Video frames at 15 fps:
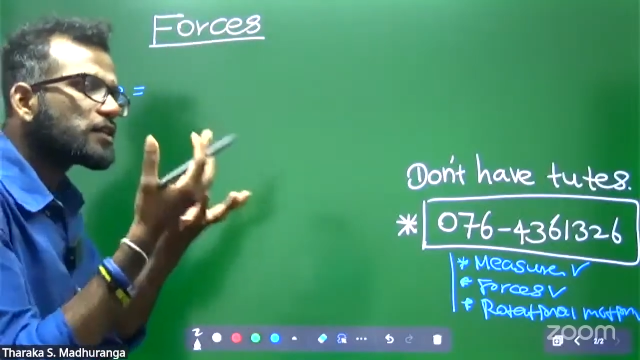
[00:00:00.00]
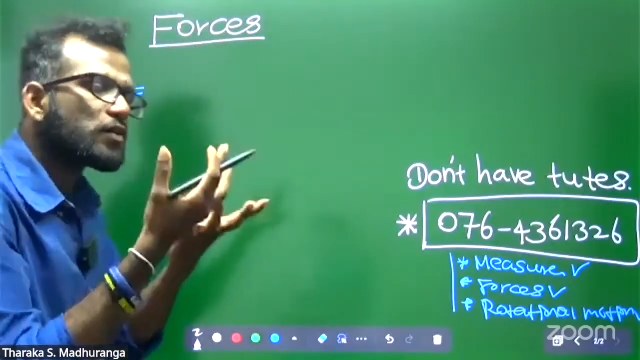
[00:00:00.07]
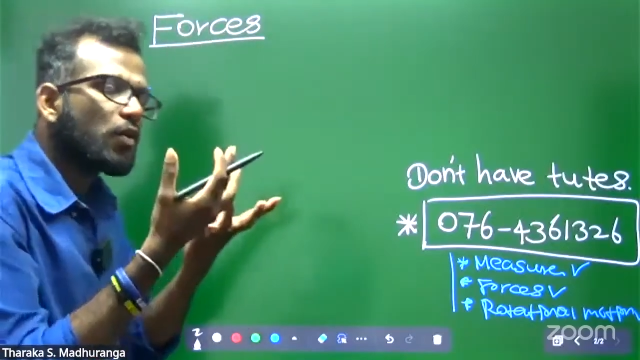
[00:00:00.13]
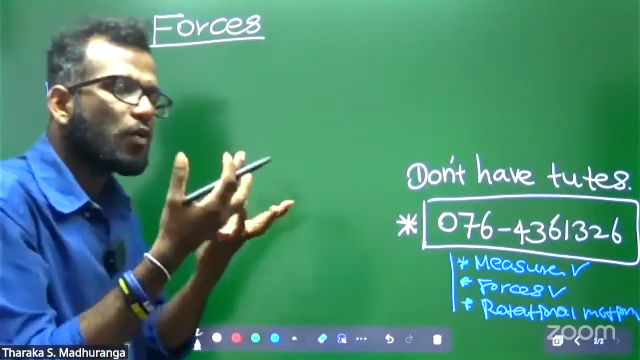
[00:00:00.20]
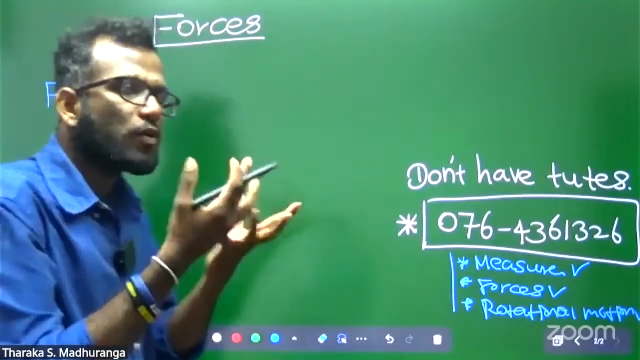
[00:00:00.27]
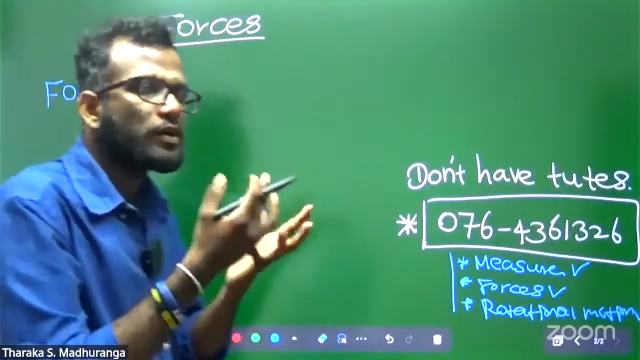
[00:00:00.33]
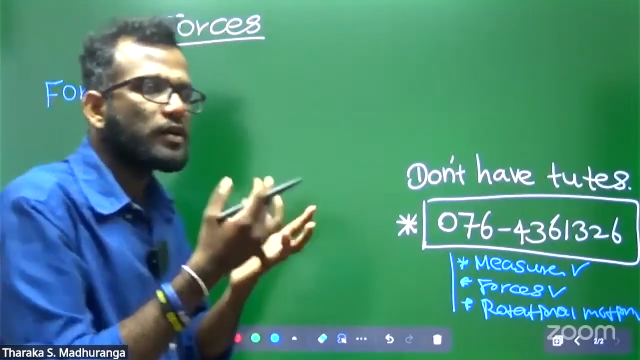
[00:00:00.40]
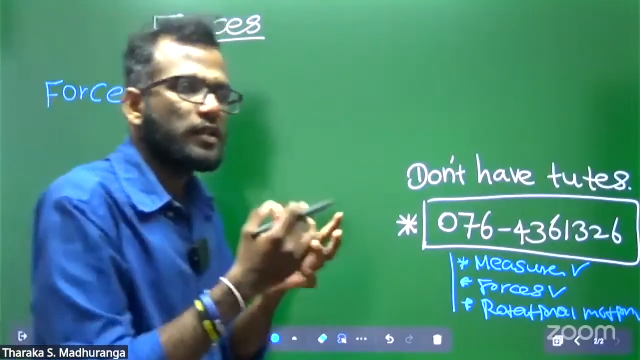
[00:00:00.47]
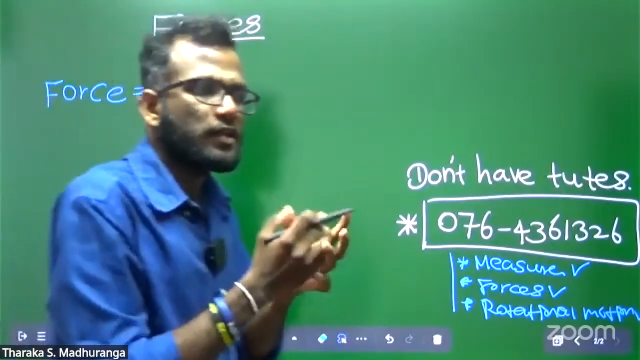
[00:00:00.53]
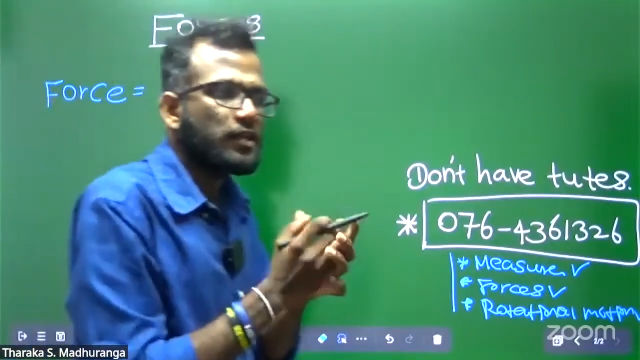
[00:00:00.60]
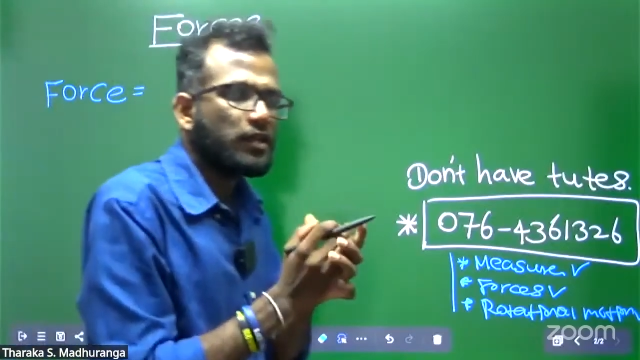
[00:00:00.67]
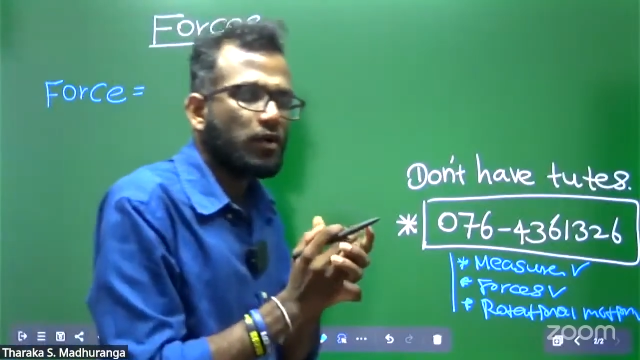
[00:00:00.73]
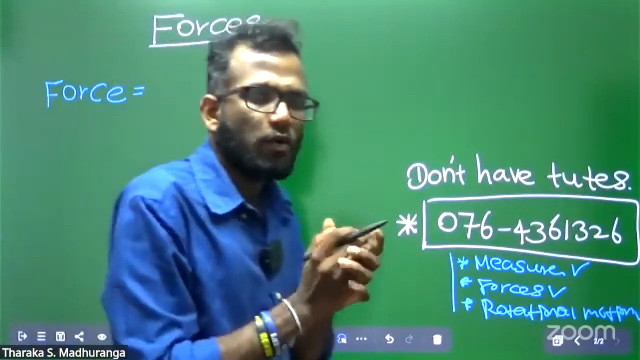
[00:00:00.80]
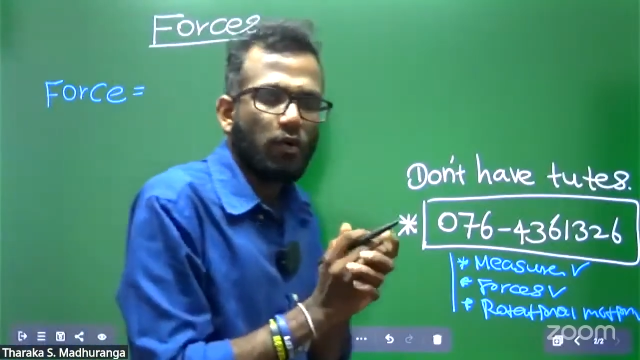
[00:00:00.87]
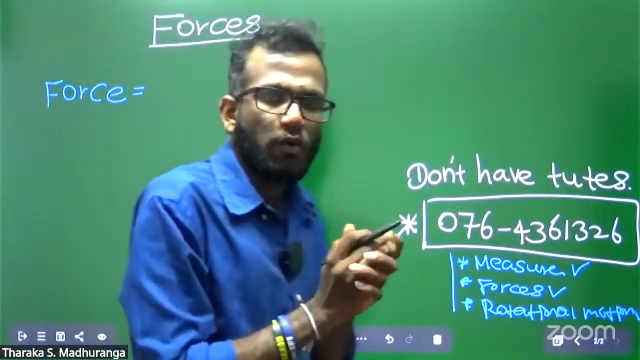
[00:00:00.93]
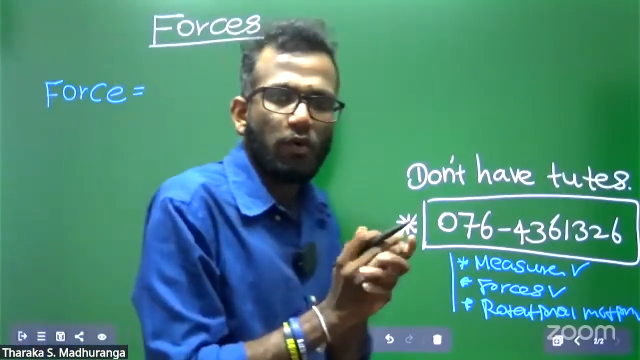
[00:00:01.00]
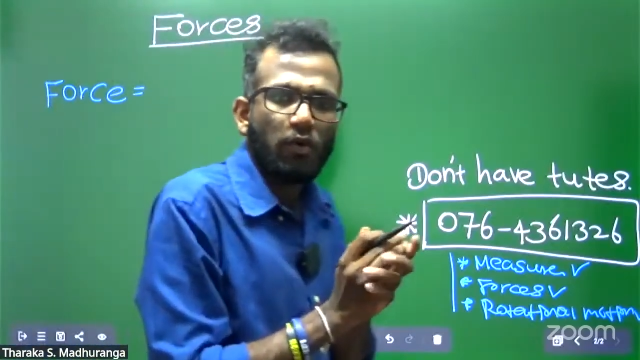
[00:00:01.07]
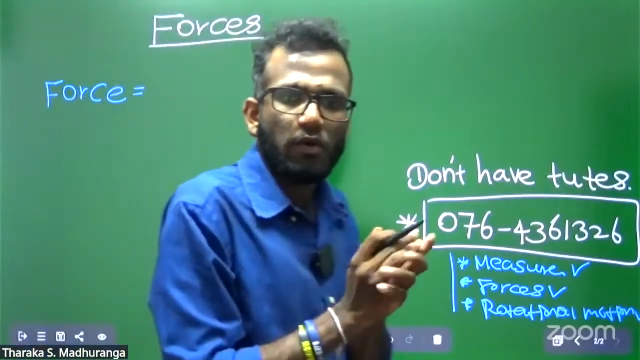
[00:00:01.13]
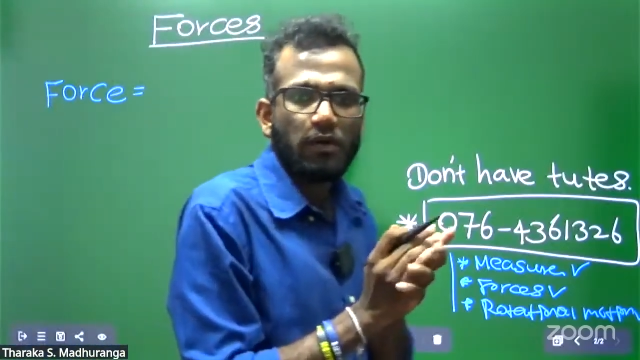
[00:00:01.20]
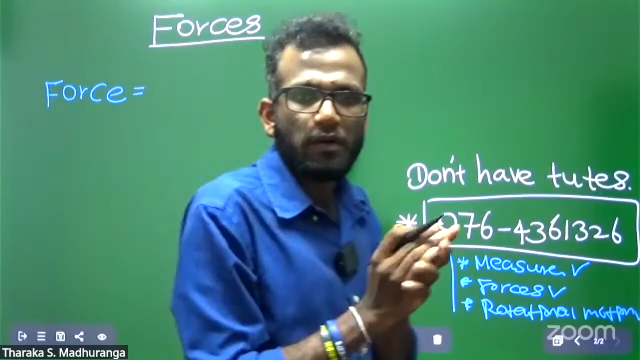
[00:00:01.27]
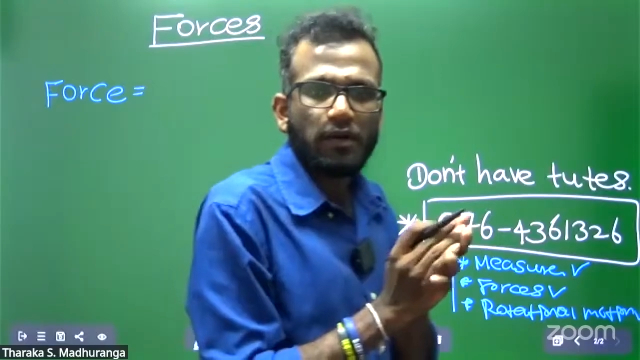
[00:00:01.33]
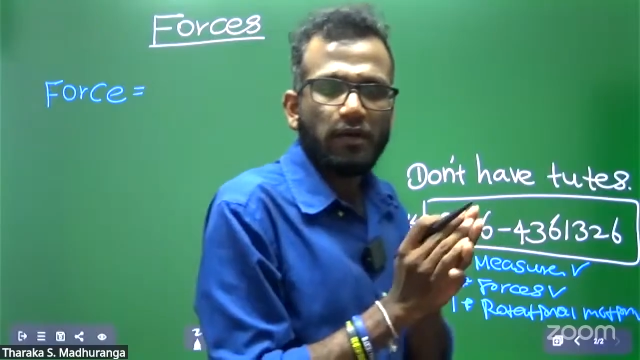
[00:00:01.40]
quantity,
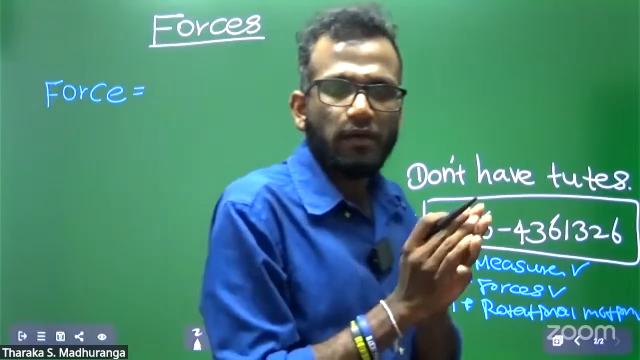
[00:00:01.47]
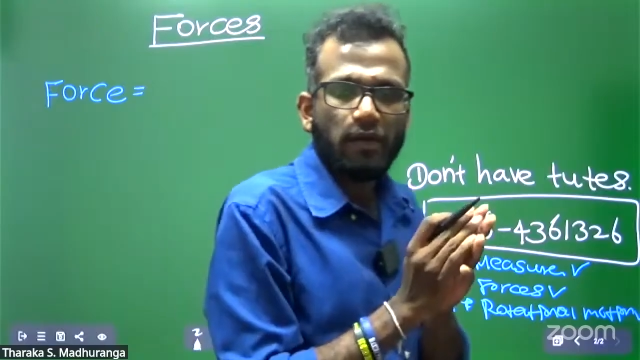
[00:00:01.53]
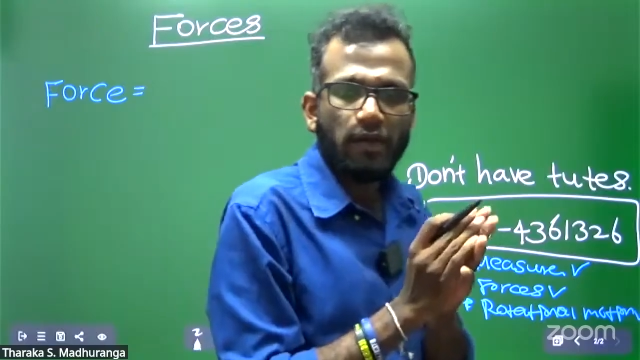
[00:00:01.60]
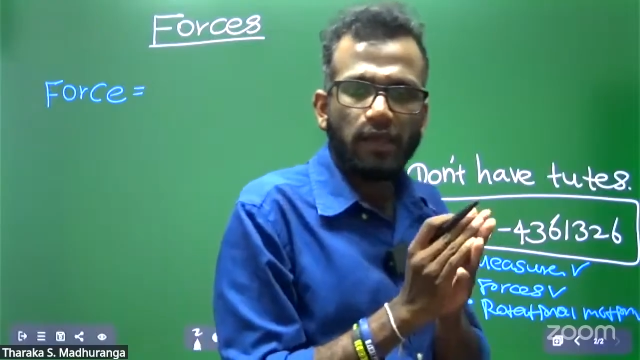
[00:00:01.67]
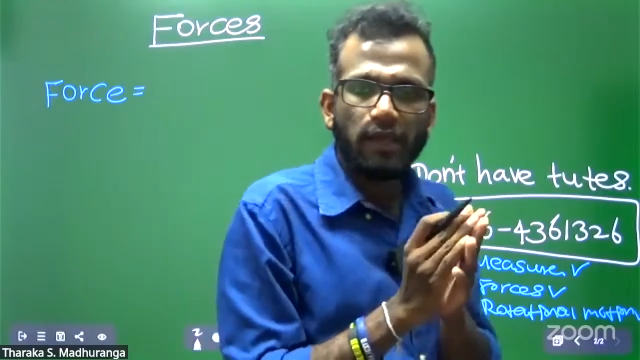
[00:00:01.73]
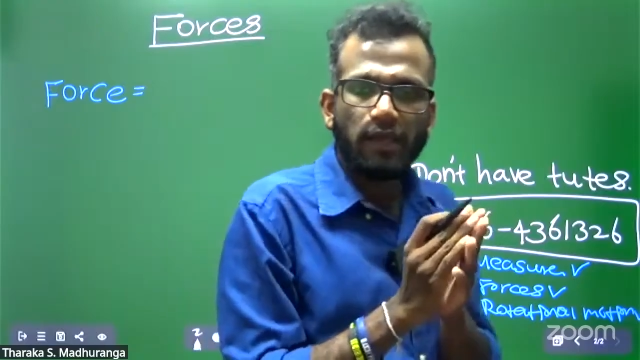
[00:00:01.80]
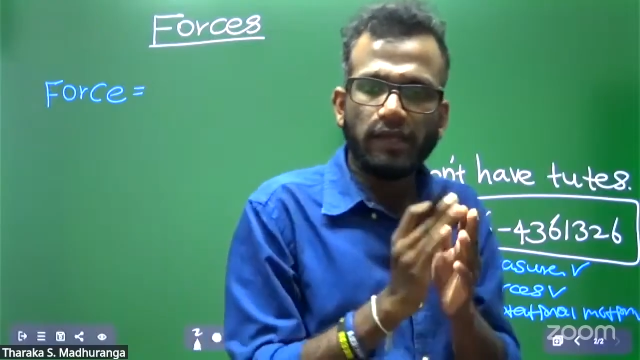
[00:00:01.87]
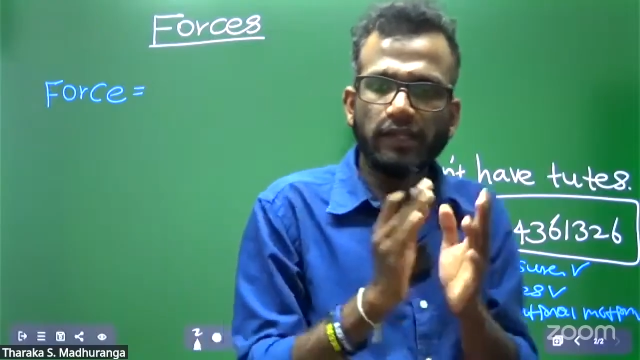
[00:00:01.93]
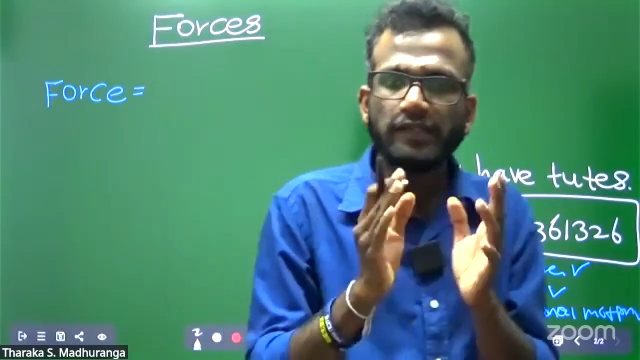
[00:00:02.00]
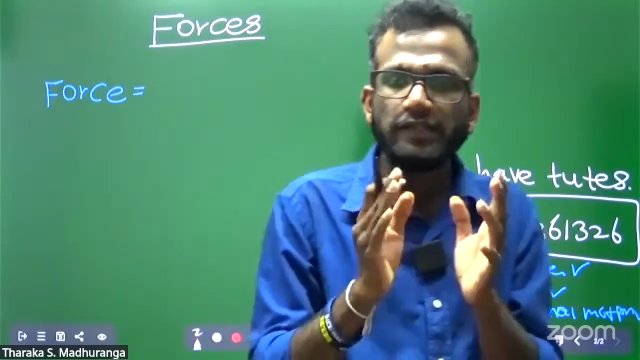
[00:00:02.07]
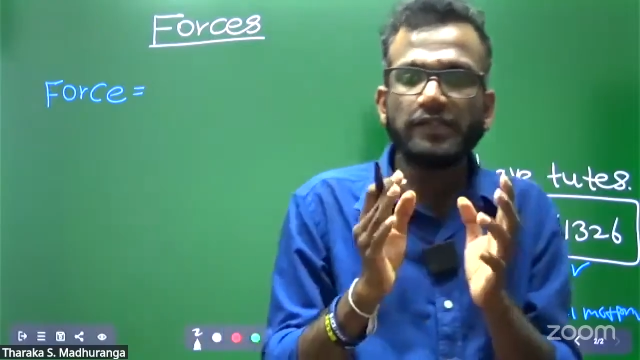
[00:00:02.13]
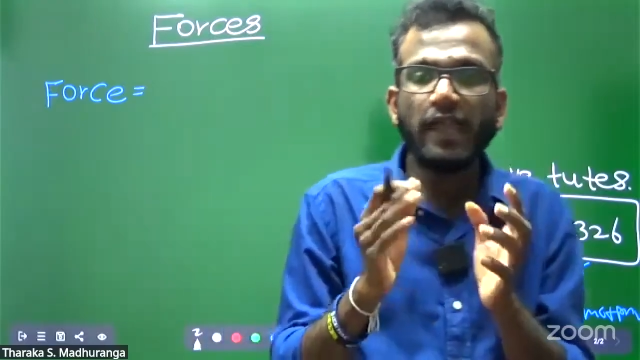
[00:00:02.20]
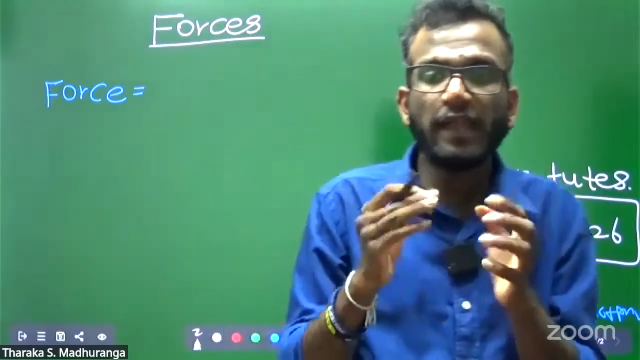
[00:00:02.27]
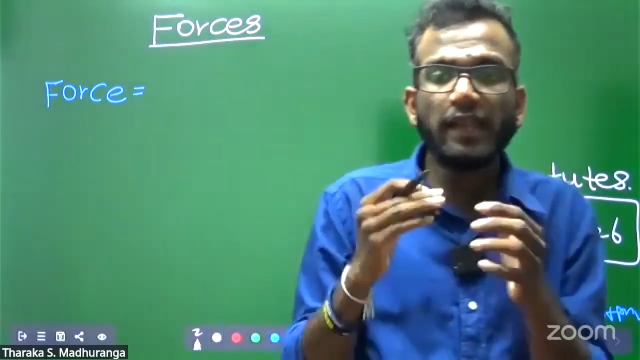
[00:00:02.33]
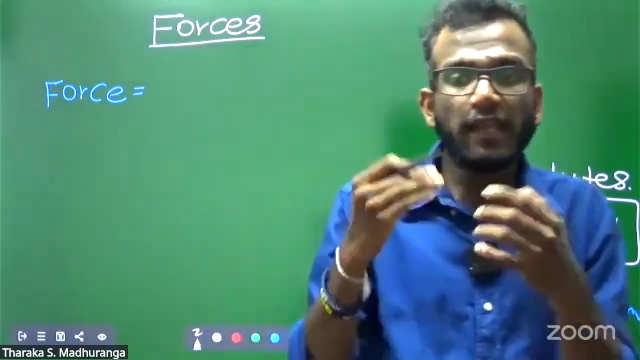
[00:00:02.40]
or it is an